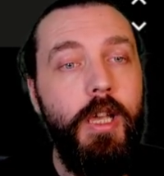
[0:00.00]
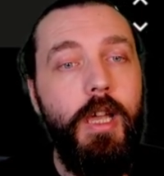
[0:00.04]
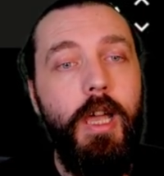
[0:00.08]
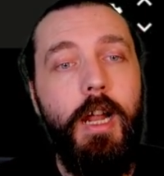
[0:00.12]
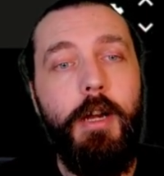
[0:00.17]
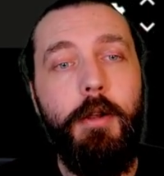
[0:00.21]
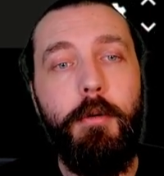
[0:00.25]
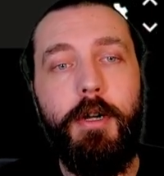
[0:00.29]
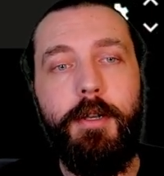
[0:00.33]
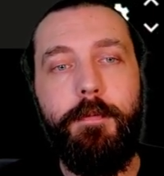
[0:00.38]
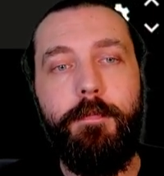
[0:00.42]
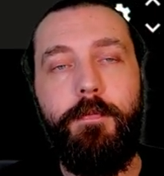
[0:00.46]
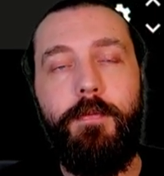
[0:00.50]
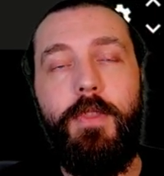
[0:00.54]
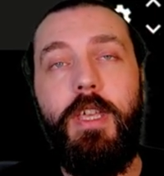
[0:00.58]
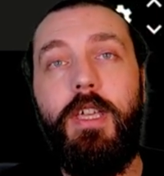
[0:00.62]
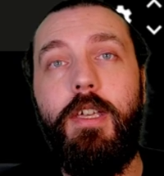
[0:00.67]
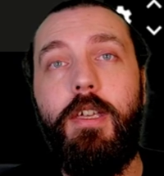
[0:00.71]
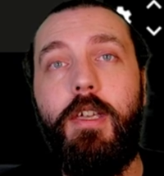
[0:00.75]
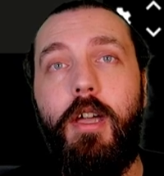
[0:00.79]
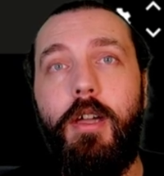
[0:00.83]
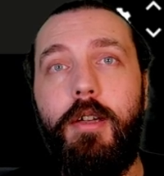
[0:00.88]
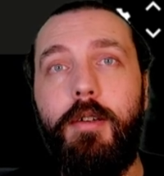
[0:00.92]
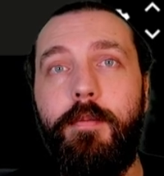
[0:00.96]
Anyway, there
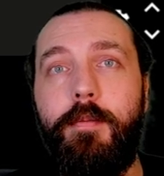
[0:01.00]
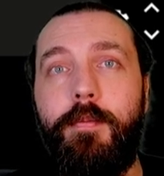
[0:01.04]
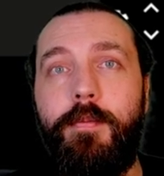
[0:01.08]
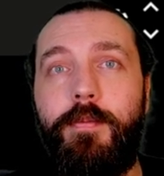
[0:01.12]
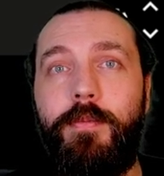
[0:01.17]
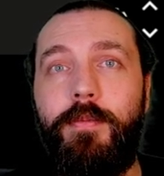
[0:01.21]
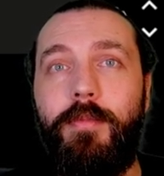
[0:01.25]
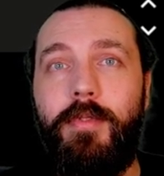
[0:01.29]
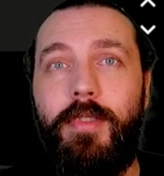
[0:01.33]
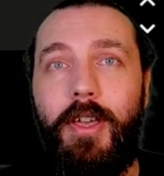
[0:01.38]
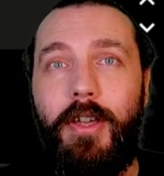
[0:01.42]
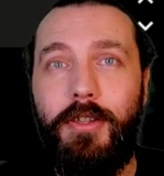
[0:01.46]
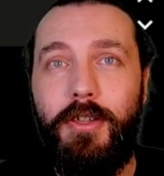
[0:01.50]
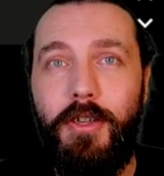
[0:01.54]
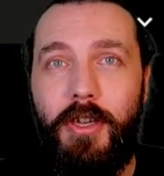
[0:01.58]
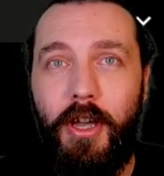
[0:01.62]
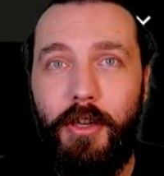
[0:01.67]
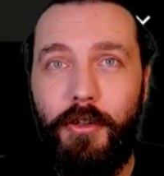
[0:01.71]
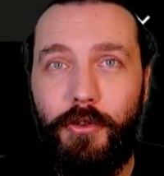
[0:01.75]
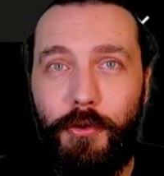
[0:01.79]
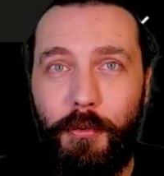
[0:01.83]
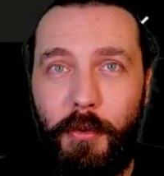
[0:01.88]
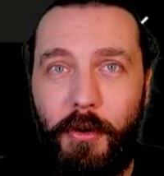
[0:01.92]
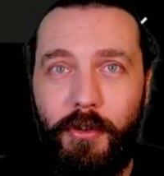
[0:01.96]
you go. Thank you
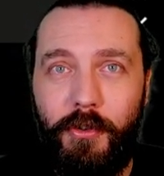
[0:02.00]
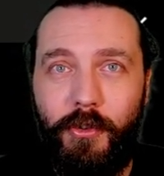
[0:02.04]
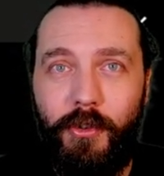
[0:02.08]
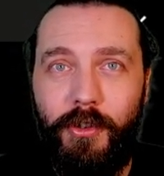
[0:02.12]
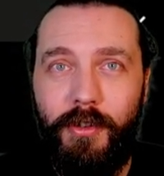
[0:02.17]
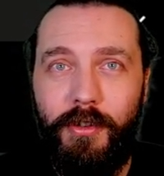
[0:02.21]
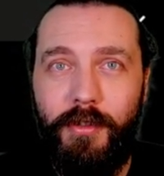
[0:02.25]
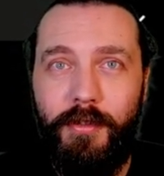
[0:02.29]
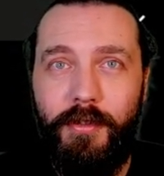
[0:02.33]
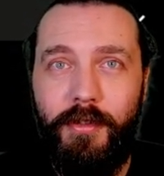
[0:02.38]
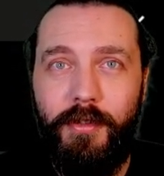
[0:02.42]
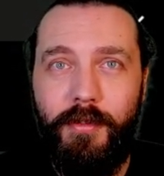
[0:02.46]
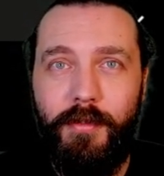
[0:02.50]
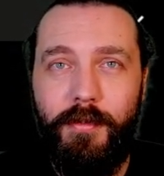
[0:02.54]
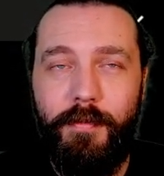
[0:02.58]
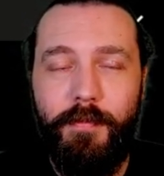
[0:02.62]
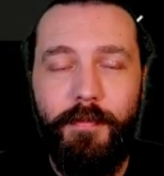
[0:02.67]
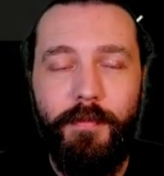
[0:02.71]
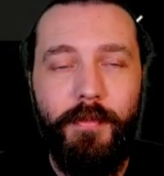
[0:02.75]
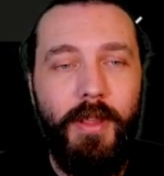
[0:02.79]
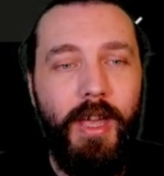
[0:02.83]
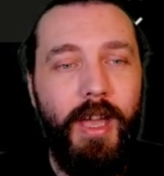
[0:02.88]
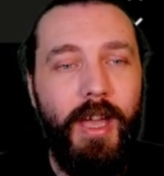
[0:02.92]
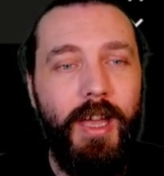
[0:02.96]
guys for watching,
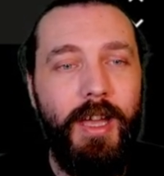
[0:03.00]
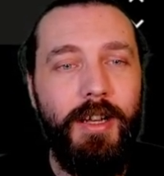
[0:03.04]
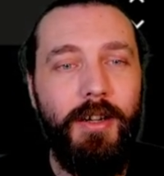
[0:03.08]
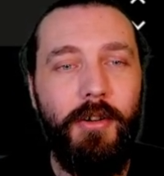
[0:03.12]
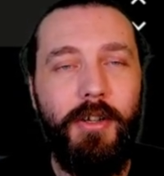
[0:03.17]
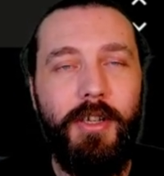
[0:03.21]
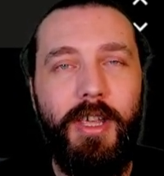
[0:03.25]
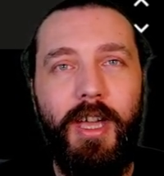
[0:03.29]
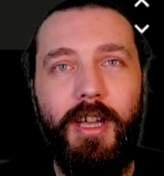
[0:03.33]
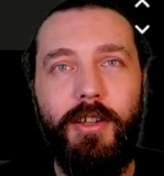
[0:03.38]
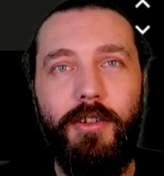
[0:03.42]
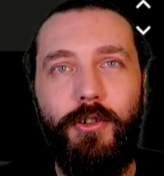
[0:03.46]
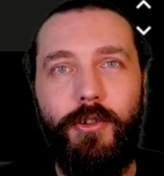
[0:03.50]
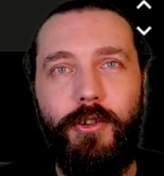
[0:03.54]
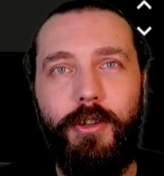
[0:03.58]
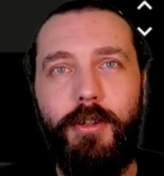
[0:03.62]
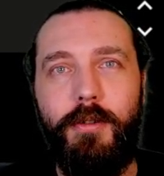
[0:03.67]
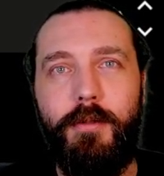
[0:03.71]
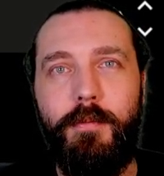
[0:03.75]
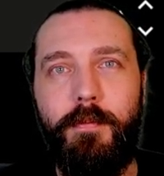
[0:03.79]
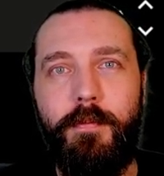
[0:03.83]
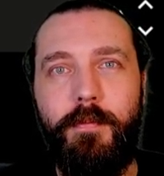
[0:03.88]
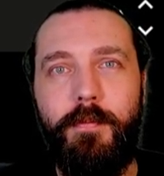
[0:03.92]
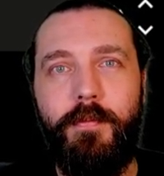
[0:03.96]
and I'll catch
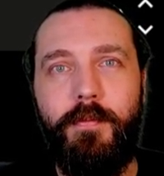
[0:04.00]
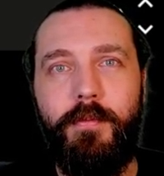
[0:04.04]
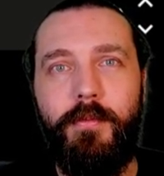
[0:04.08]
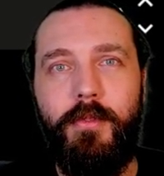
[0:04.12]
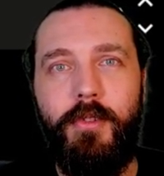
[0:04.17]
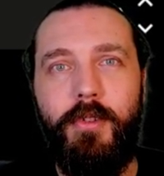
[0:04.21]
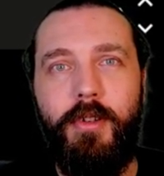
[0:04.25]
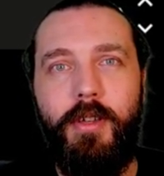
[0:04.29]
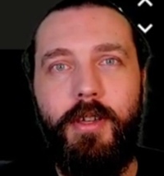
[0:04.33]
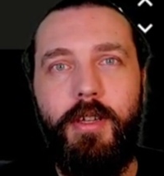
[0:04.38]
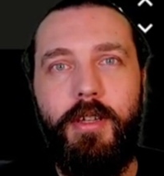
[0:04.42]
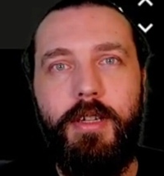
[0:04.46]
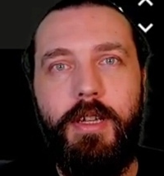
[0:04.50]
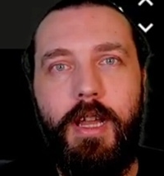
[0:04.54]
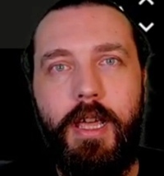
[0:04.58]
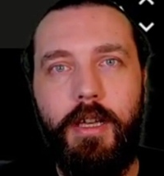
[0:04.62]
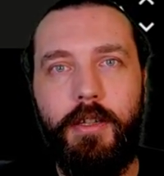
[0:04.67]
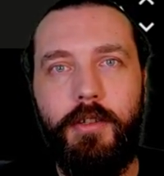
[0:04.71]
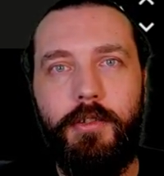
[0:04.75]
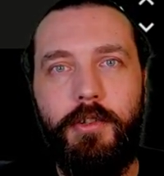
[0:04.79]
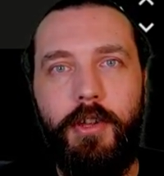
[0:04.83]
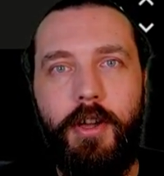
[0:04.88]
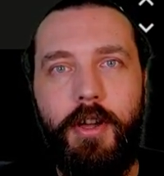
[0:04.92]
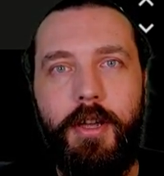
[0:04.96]
you
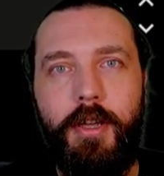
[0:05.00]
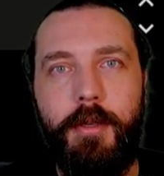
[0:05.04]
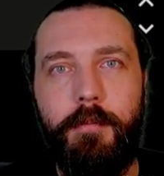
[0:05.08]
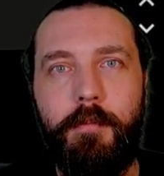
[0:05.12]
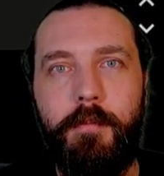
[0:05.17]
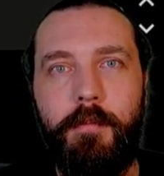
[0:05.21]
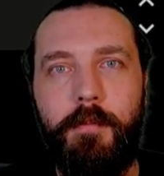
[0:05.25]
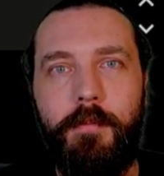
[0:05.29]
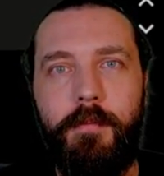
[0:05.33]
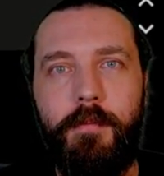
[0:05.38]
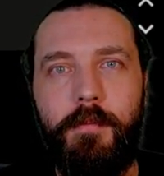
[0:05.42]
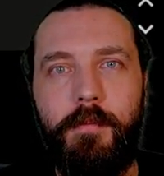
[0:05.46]
next time.